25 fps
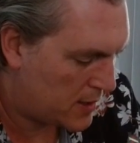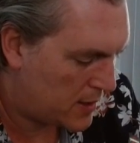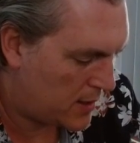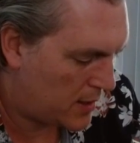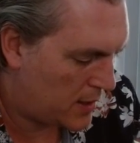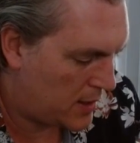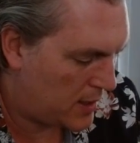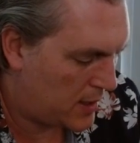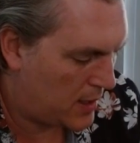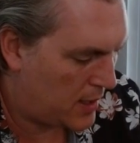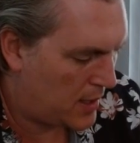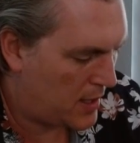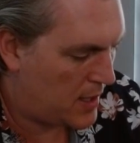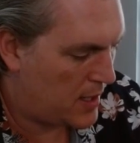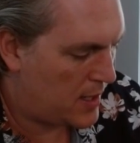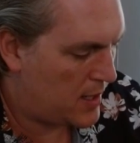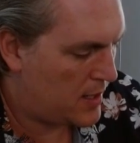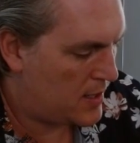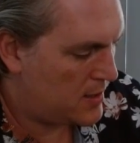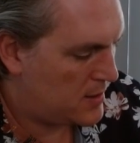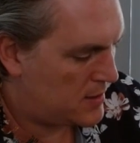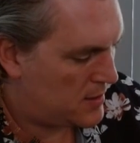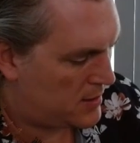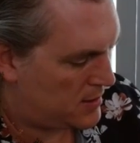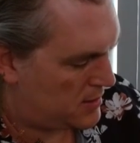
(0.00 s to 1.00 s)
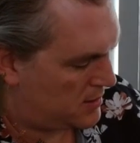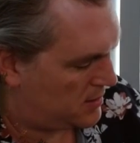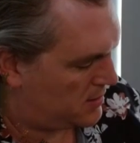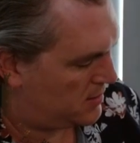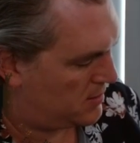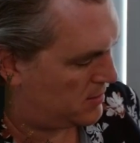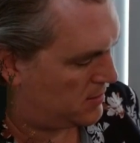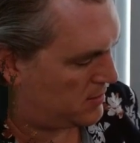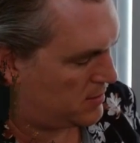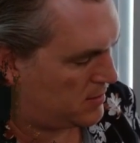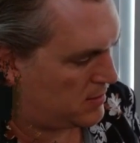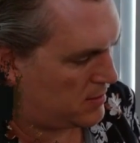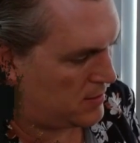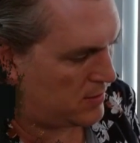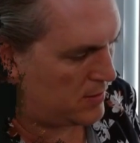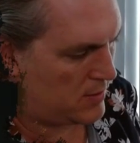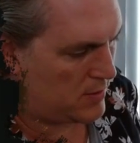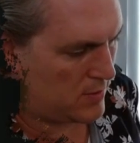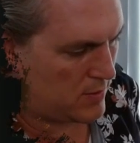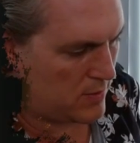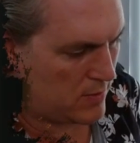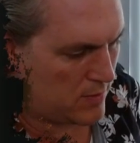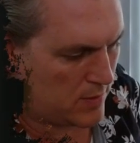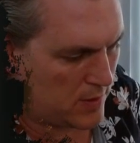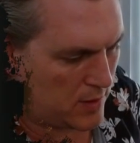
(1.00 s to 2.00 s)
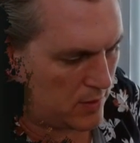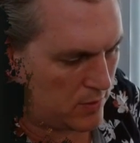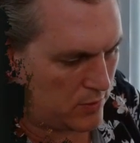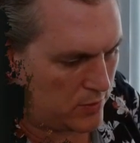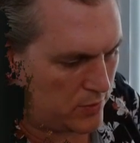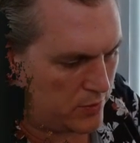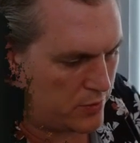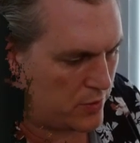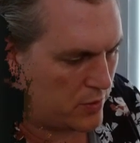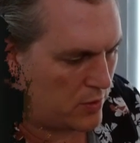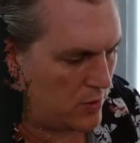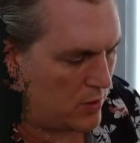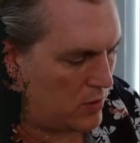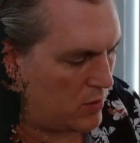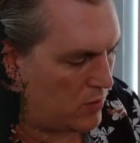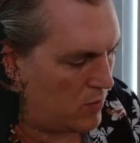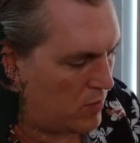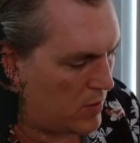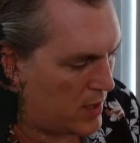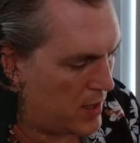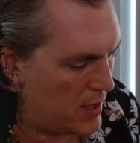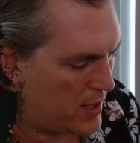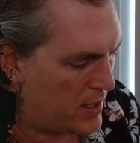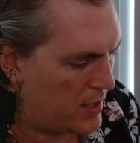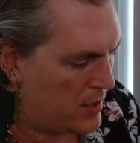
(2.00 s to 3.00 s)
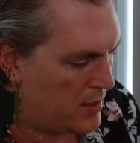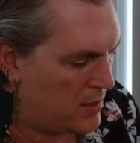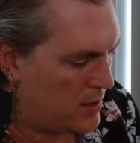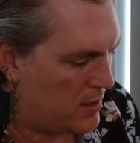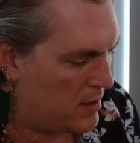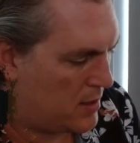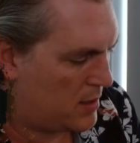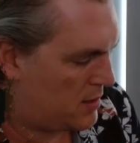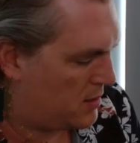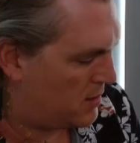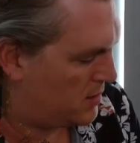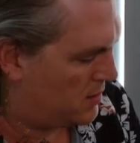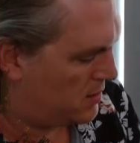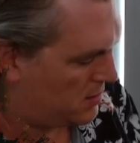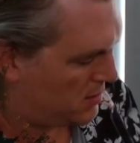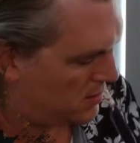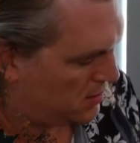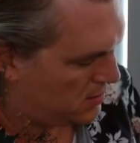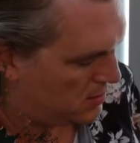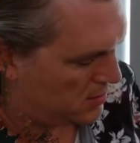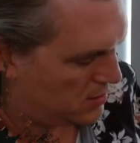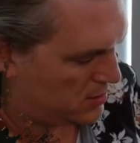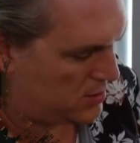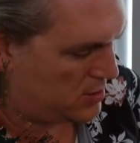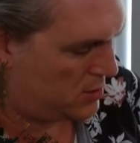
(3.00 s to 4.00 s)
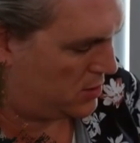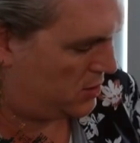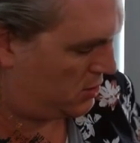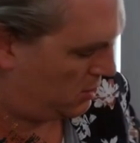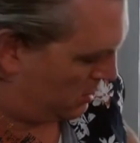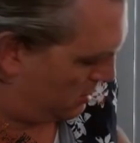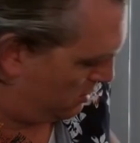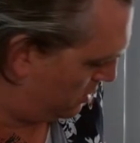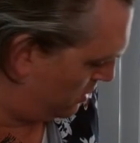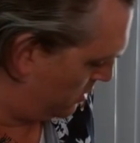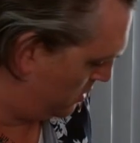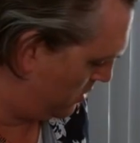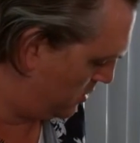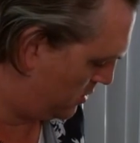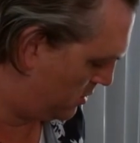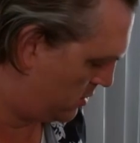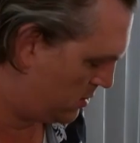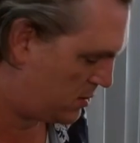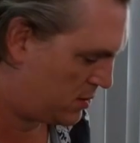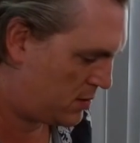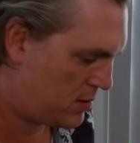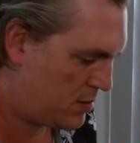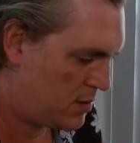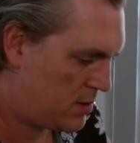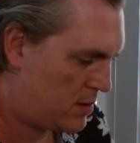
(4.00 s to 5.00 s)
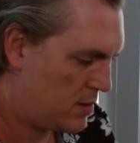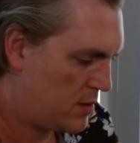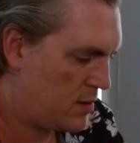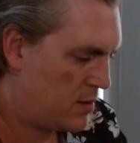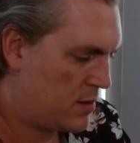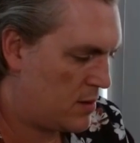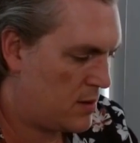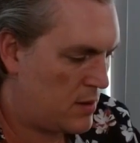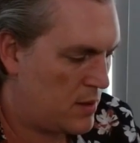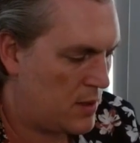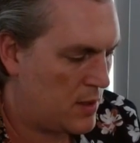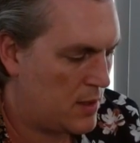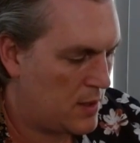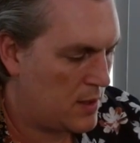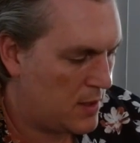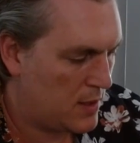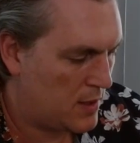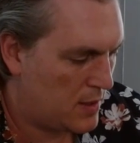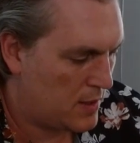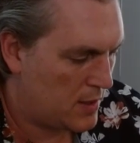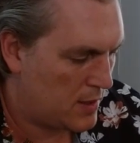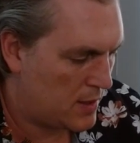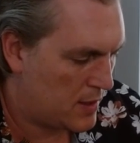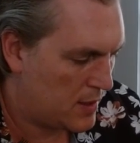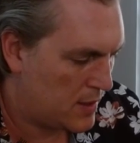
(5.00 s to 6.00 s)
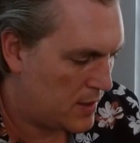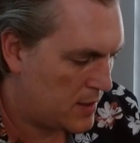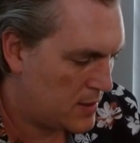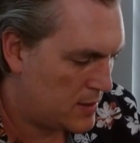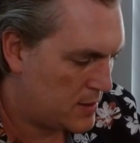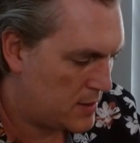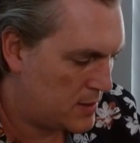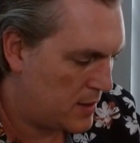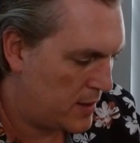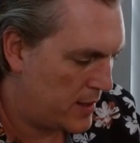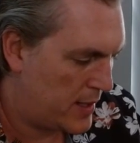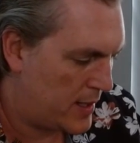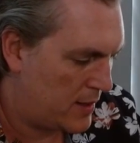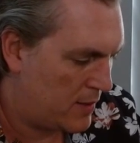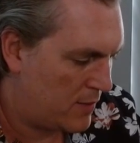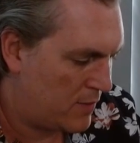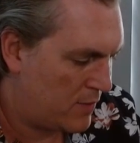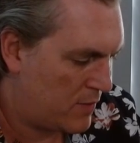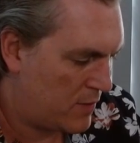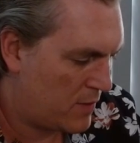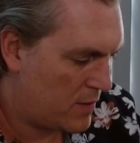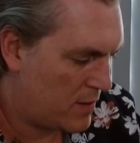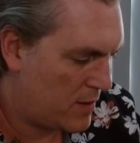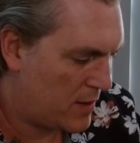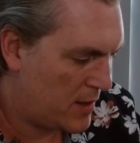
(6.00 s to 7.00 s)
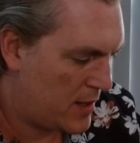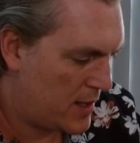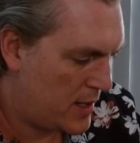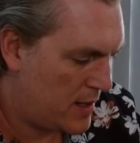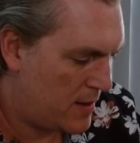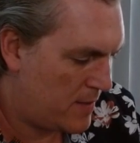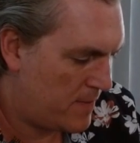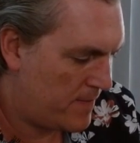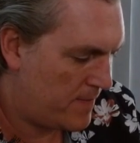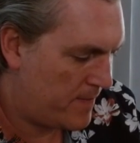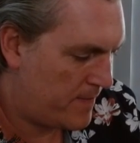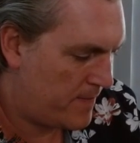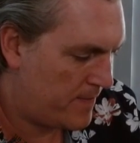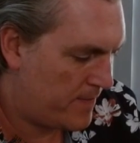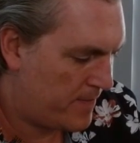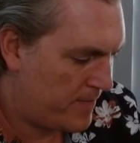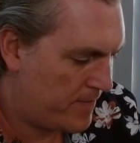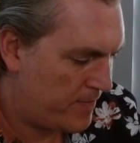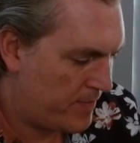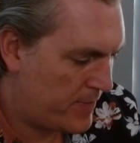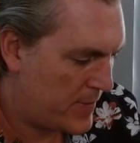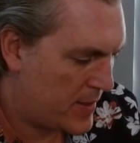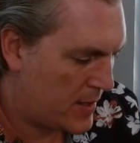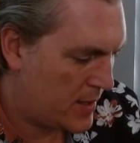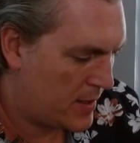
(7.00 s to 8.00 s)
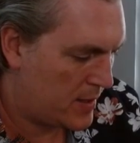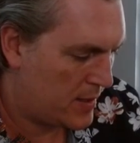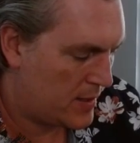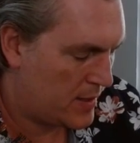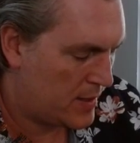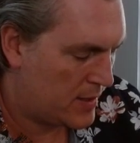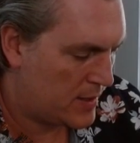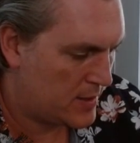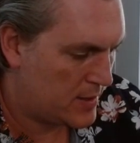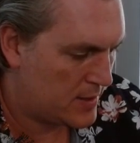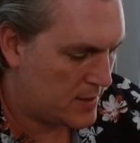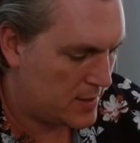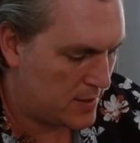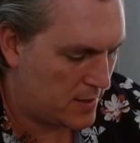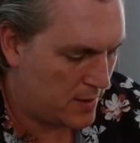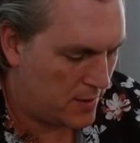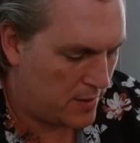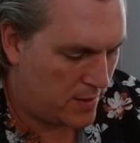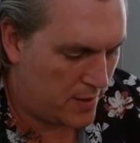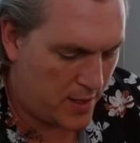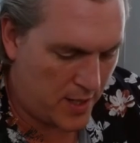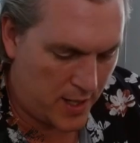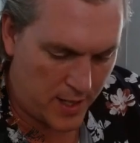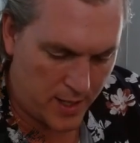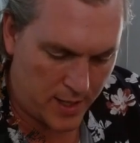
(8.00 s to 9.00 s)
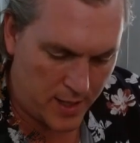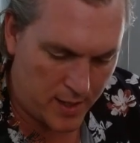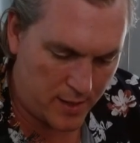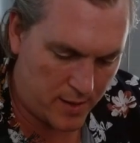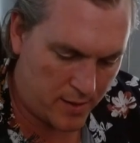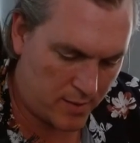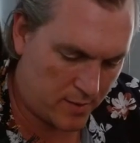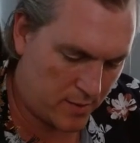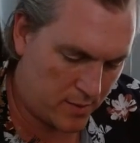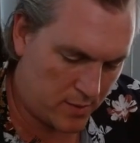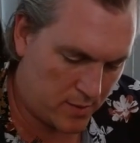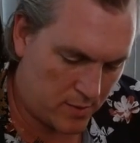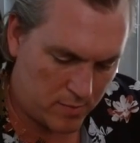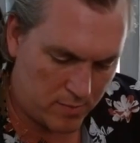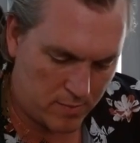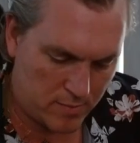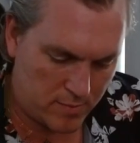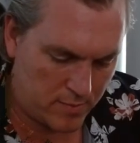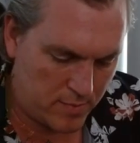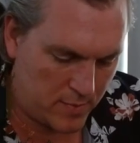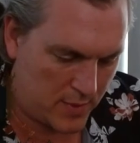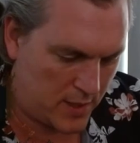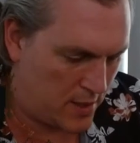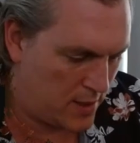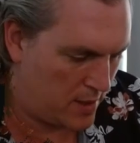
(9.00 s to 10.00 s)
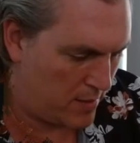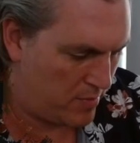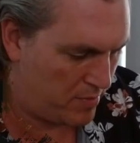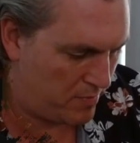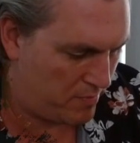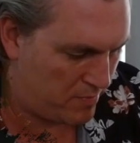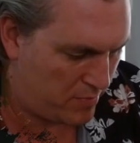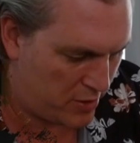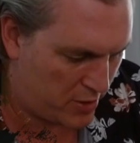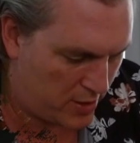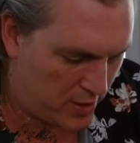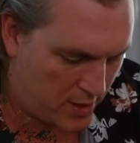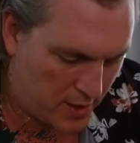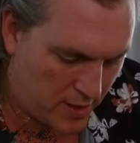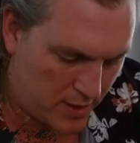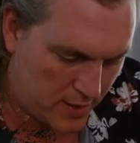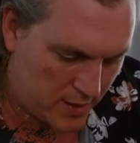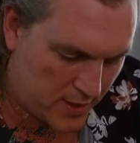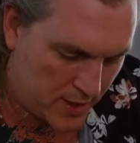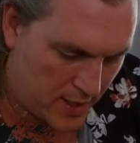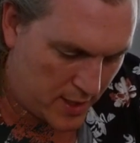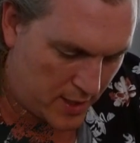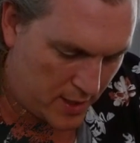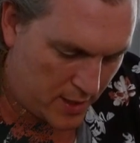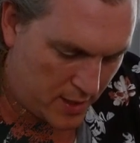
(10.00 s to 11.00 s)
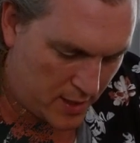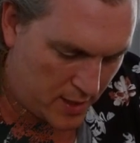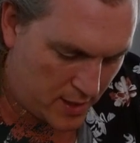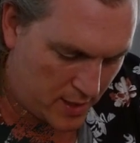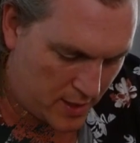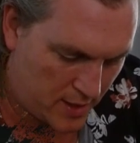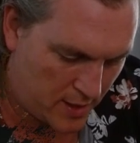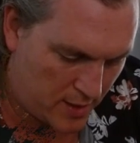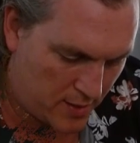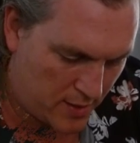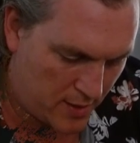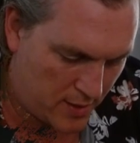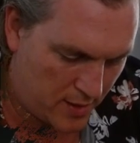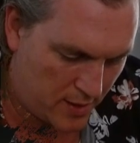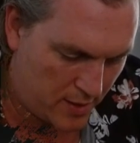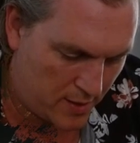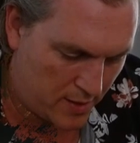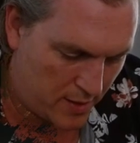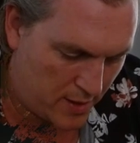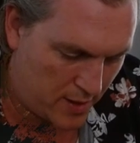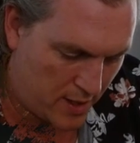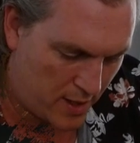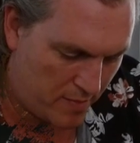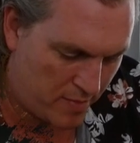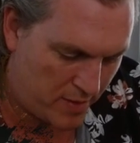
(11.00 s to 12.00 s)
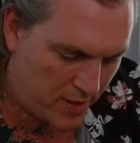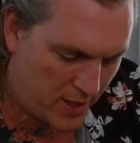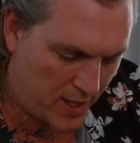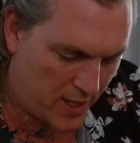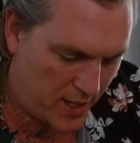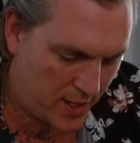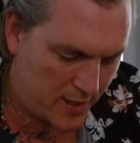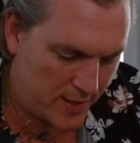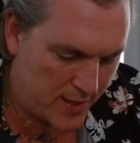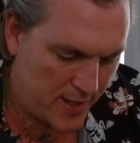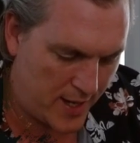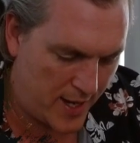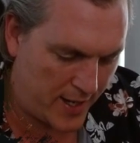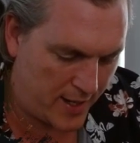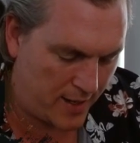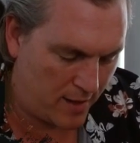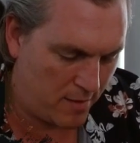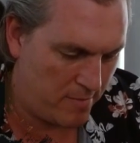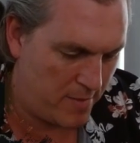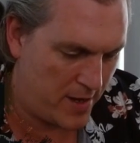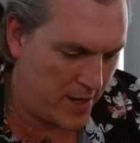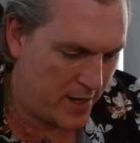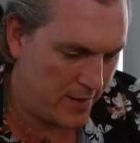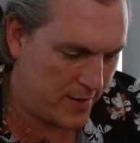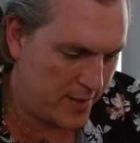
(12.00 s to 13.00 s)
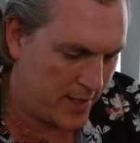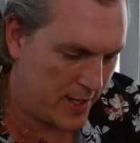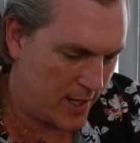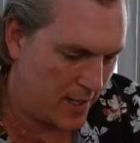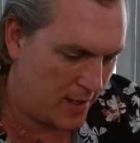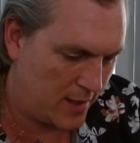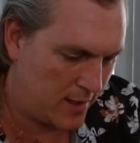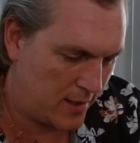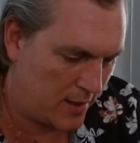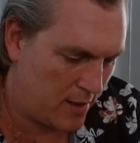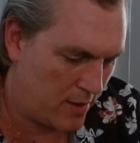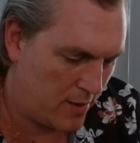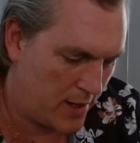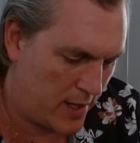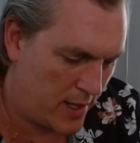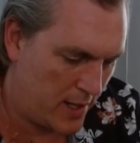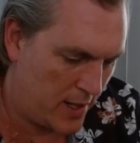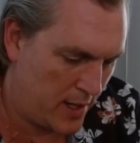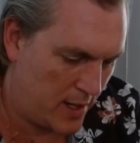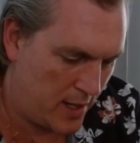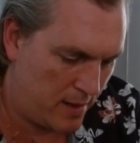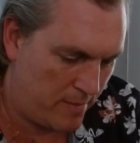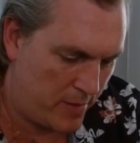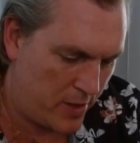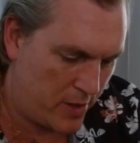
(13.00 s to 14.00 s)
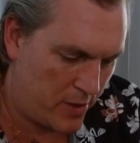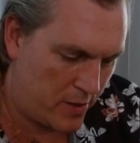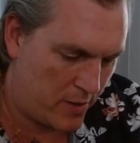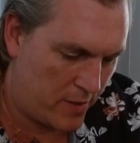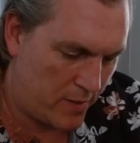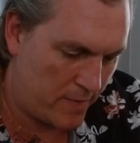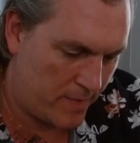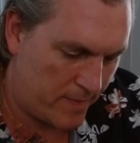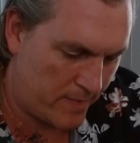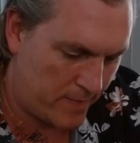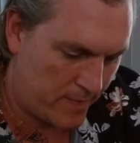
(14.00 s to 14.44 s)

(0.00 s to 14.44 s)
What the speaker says: And we will draw 1, 2. So that's fine. So now, oh, did I put those under? No, I did not. Open hand attack and meditate go under Eminon.